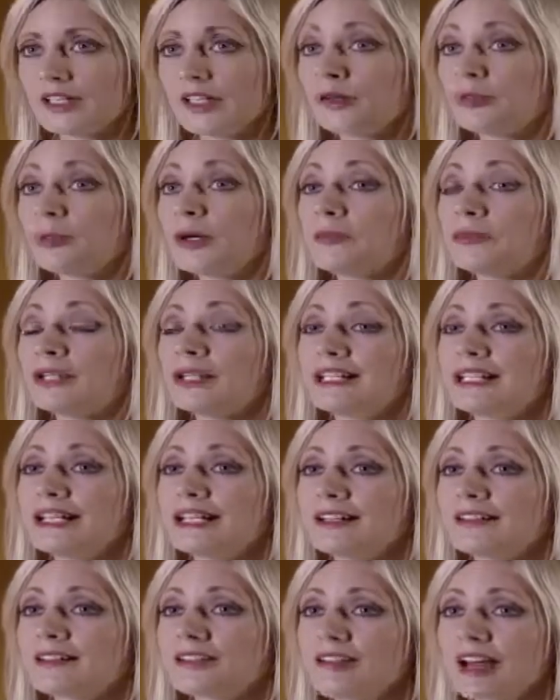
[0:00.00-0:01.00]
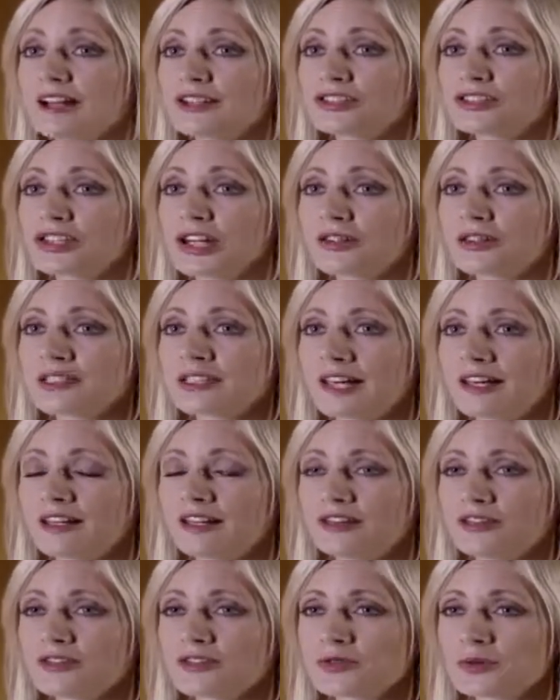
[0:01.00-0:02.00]
You publicly thanked
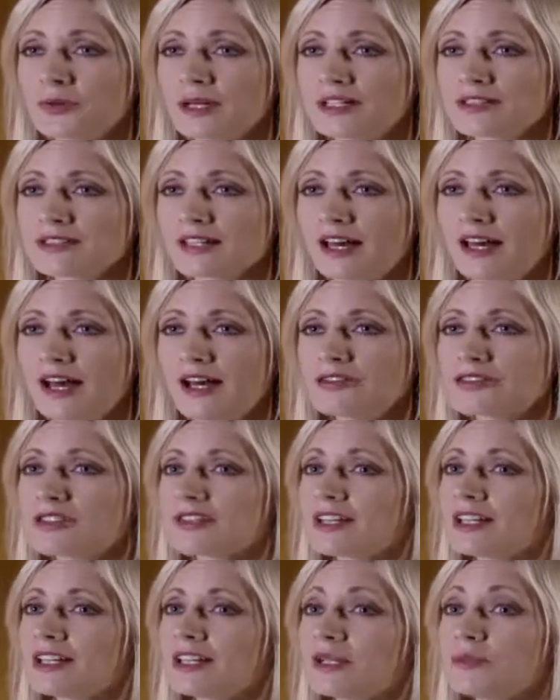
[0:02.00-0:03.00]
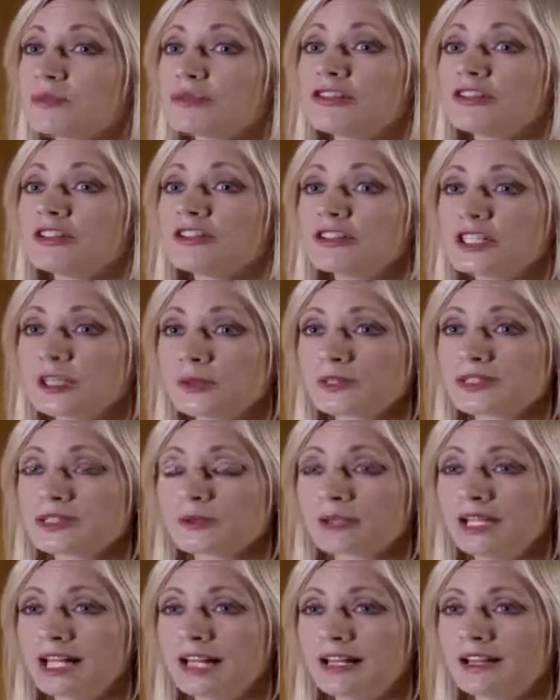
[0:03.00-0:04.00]
Jose on Twitter. How do you think he improved you as
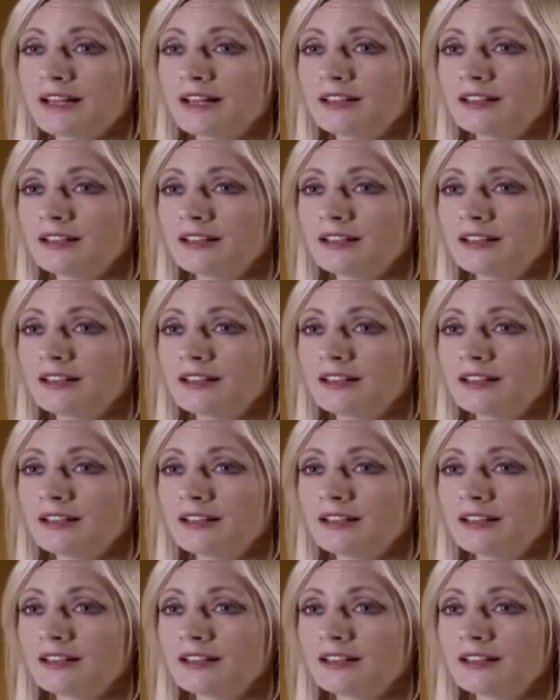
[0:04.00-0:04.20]
a player?